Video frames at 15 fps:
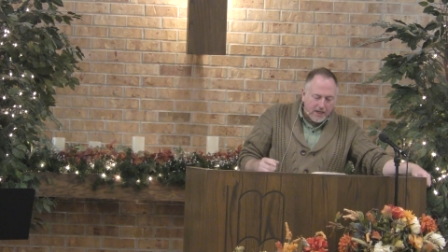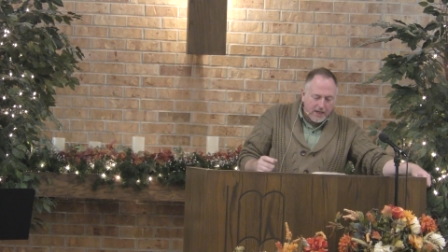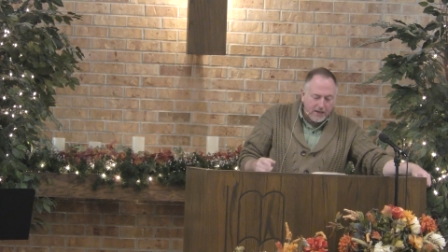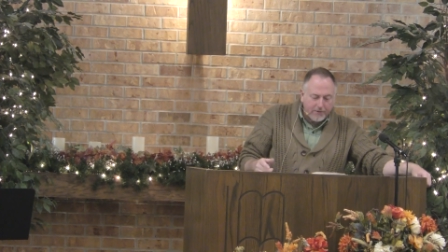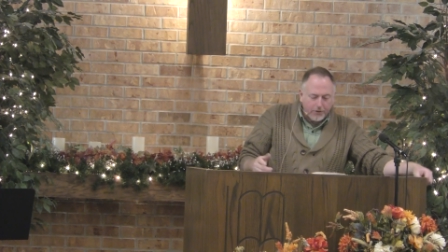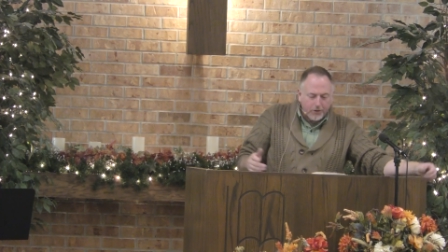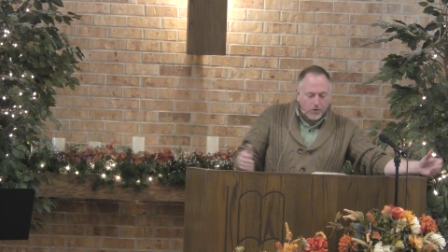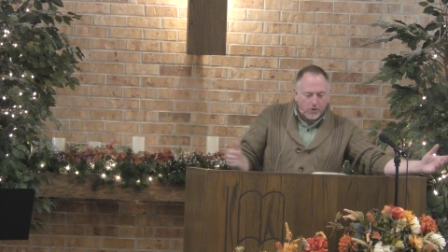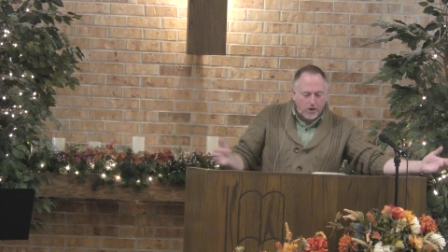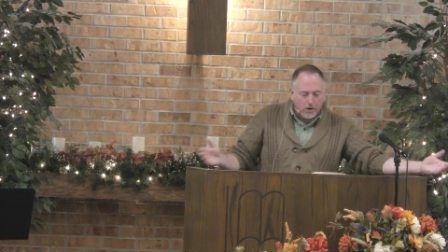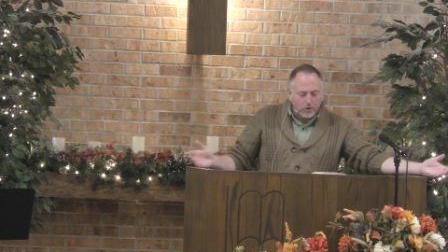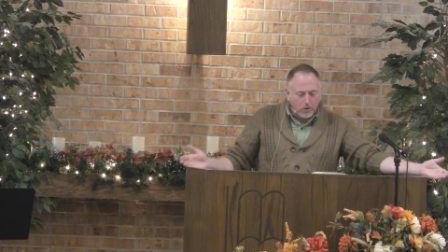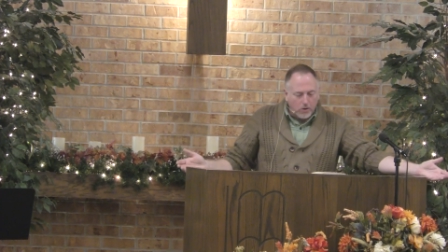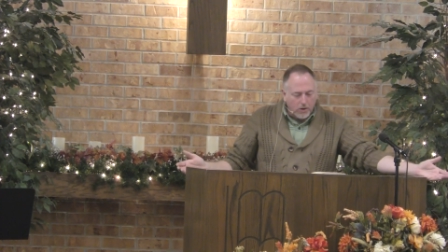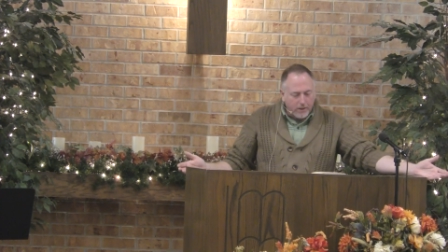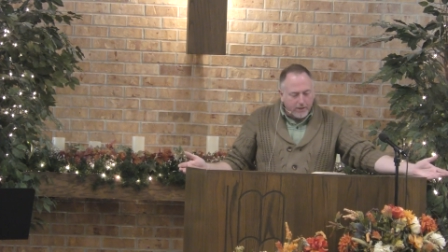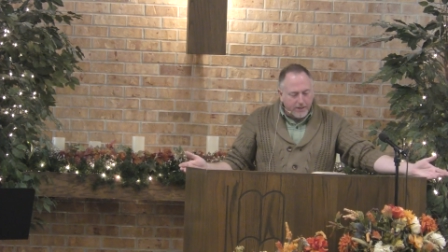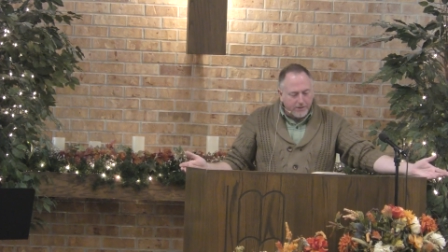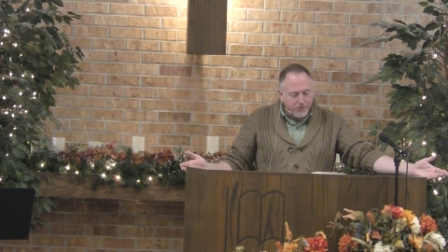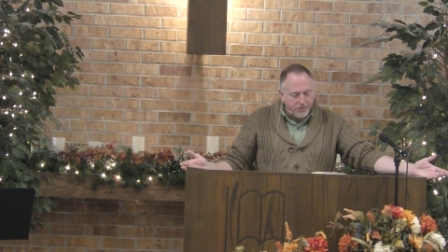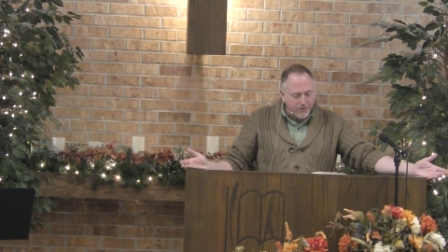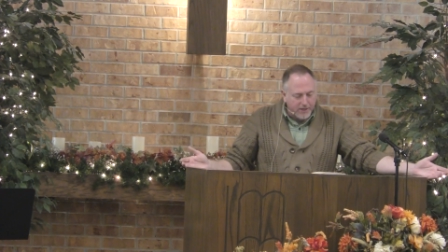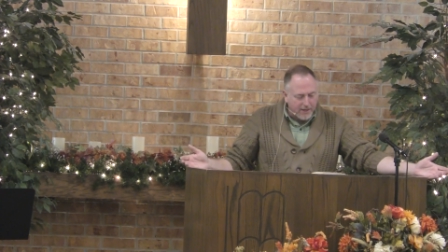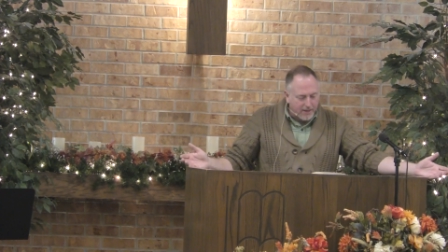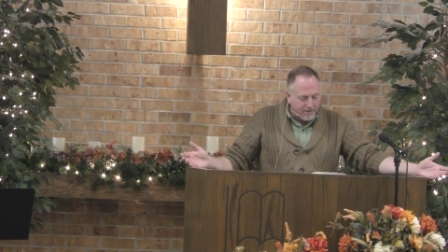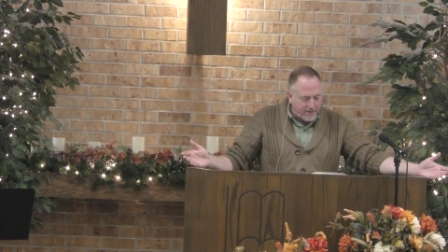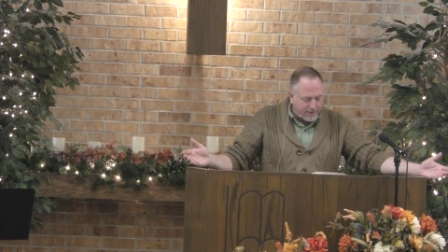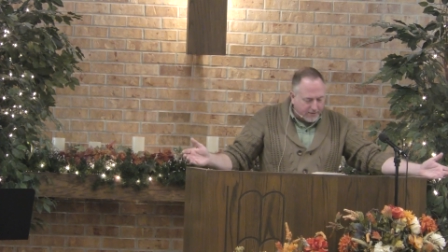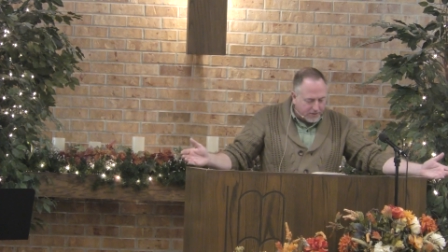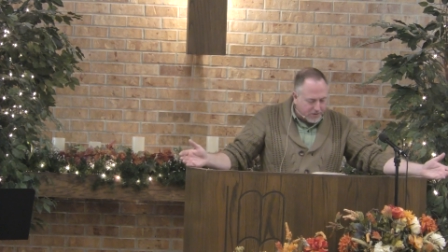Even though our Lord can see
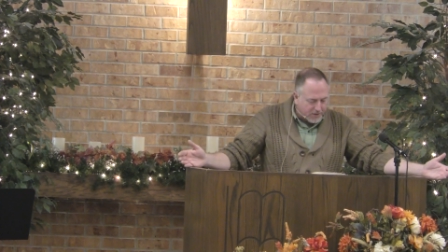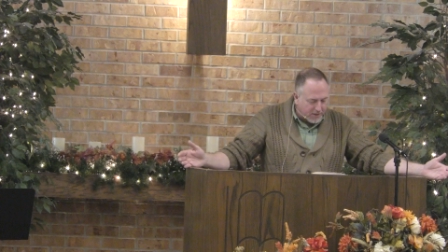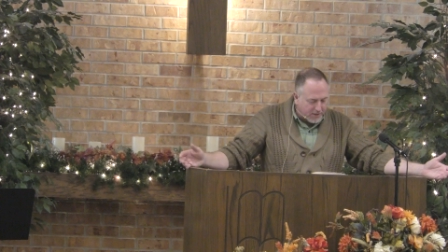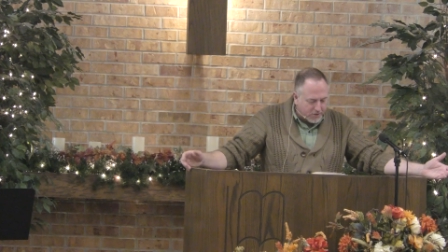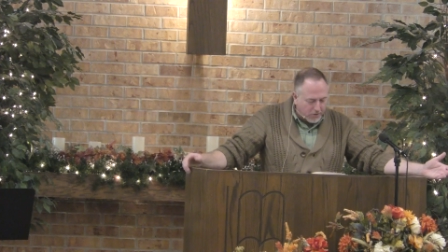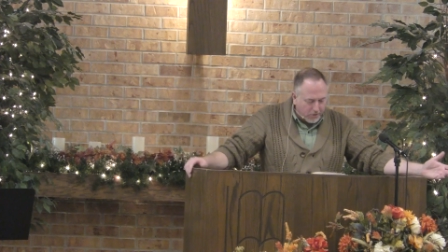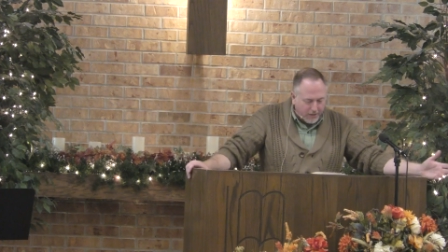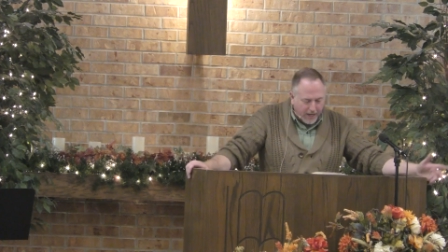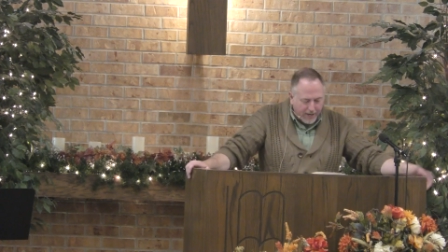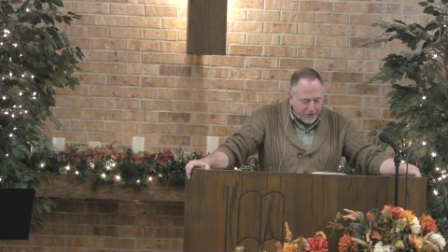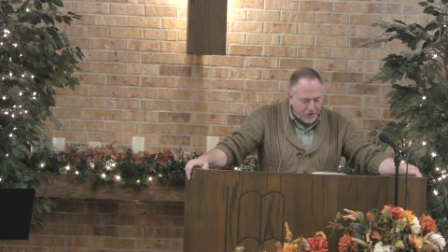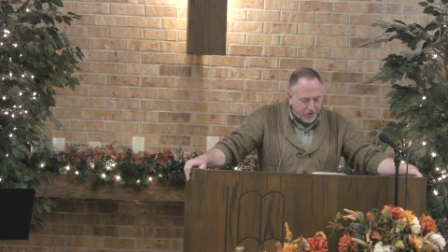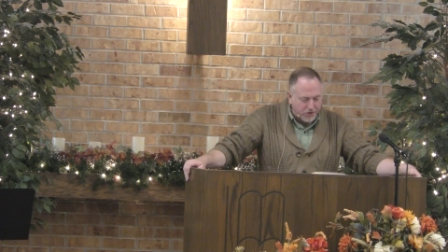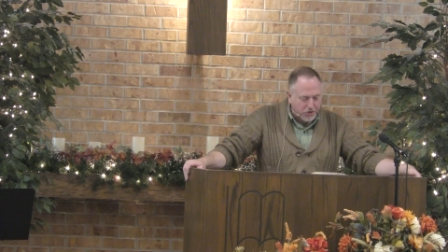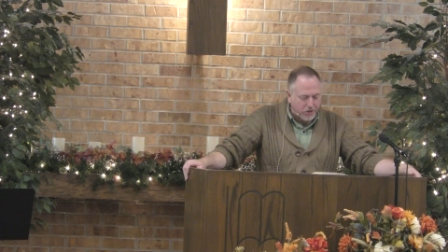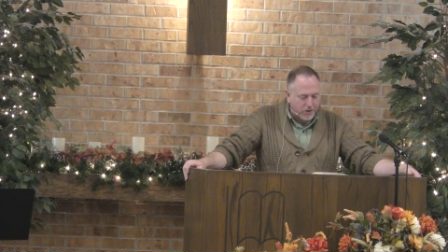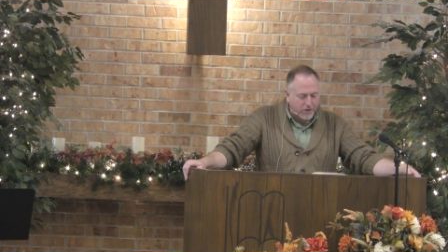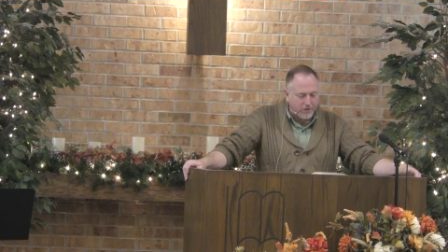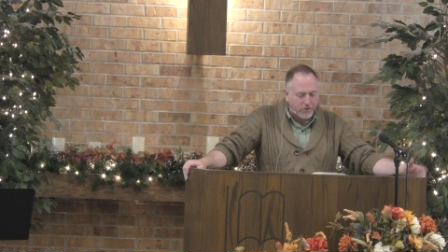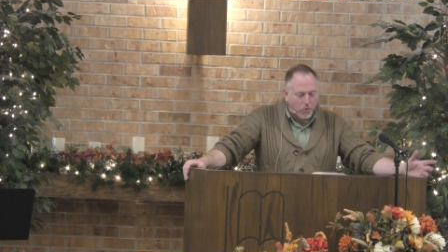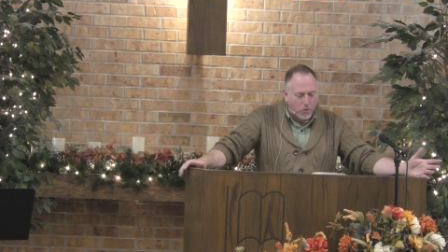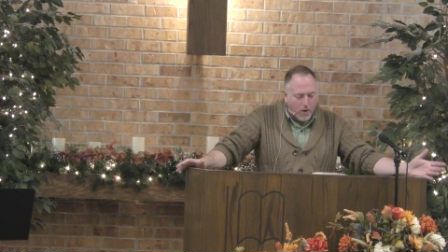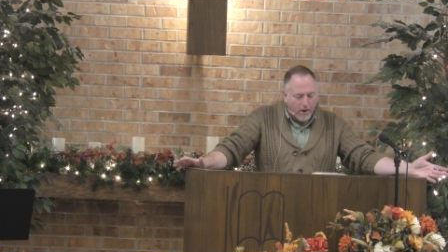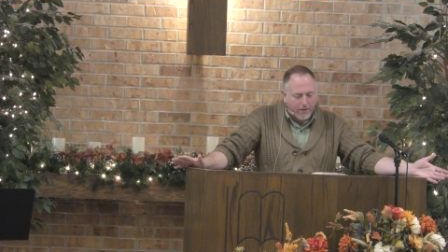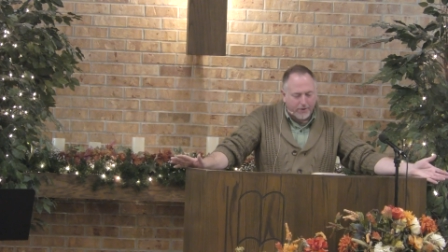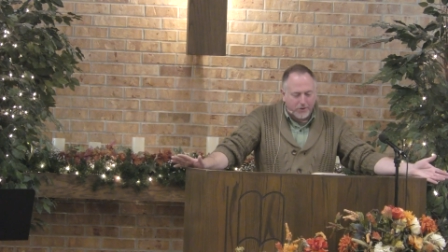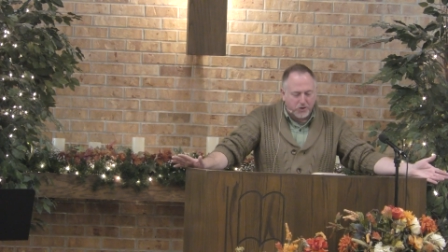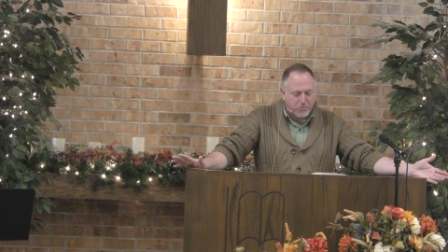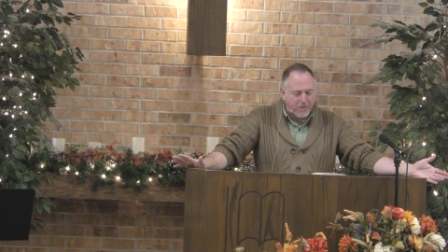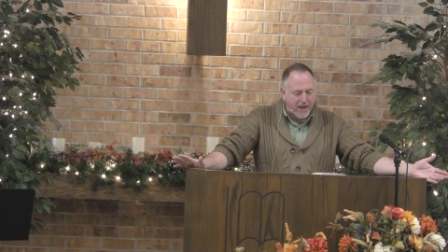that the city's location is good, the
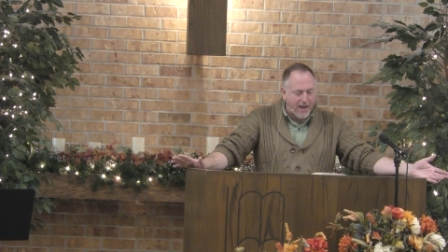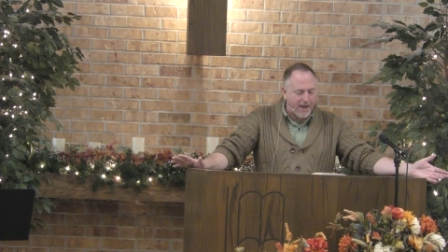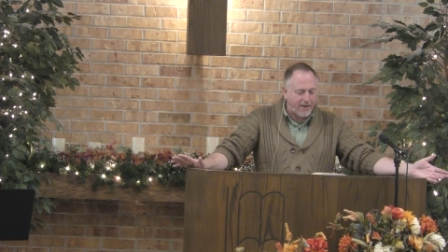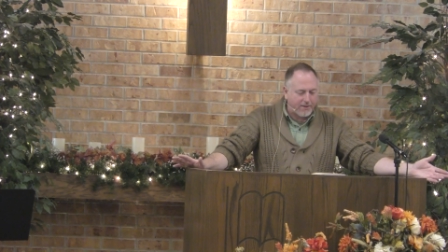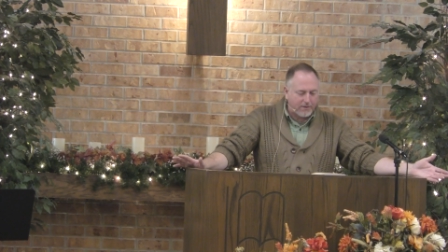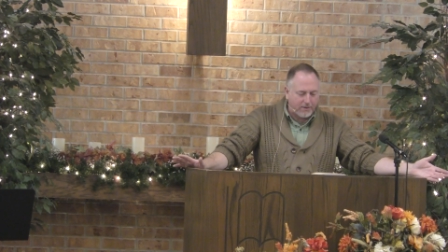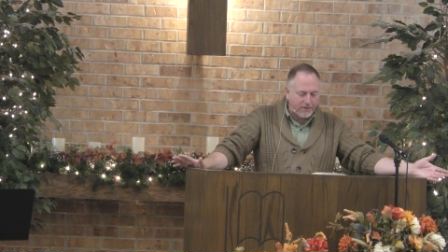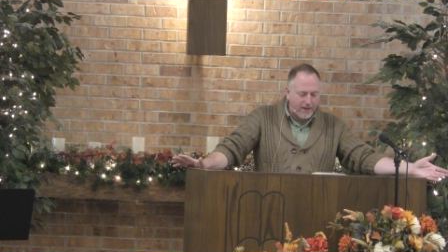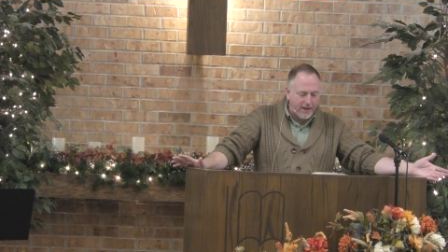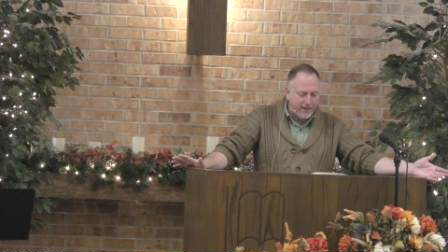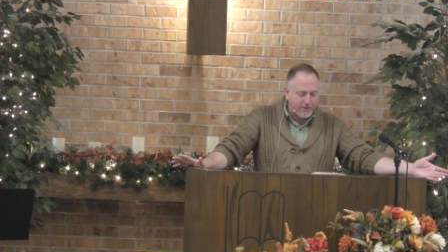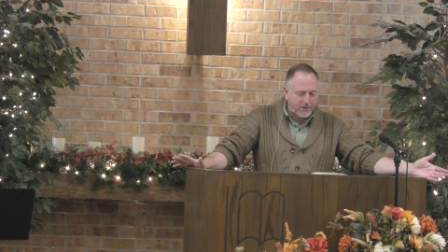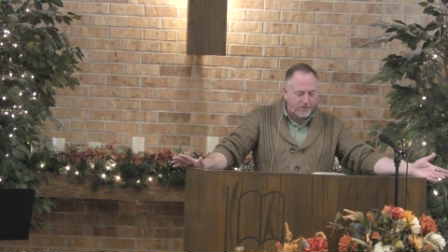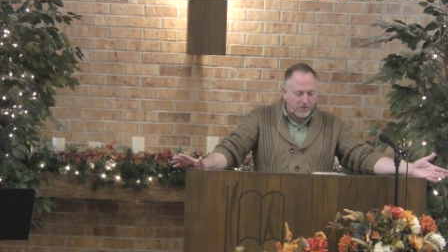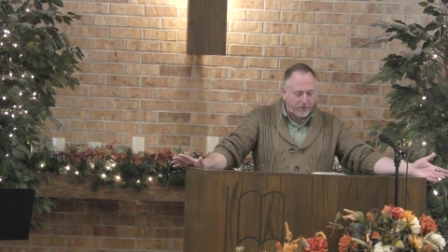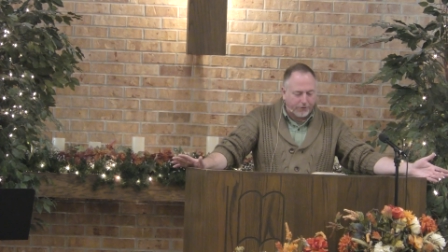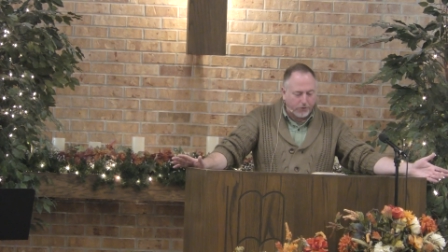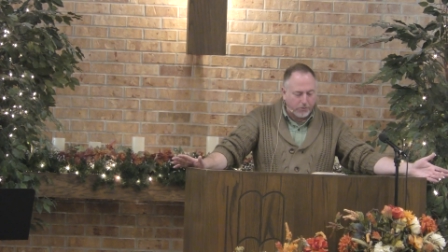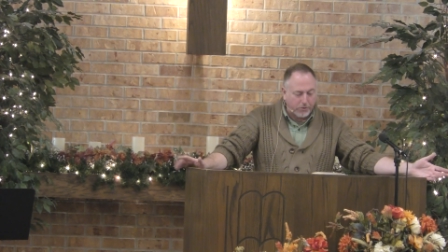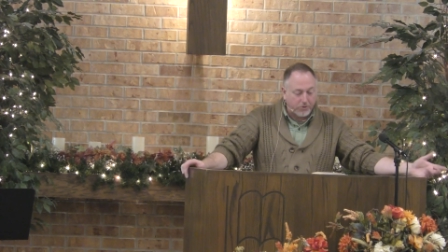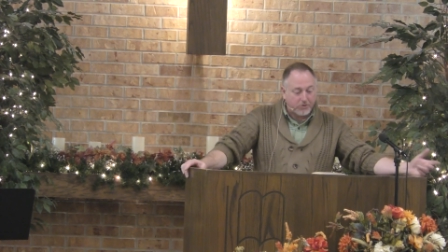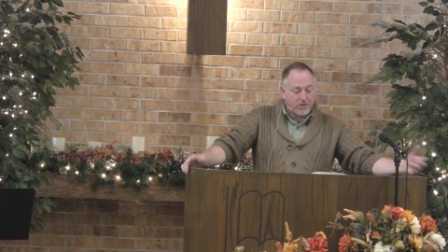water is bad, and the land is unfruitful.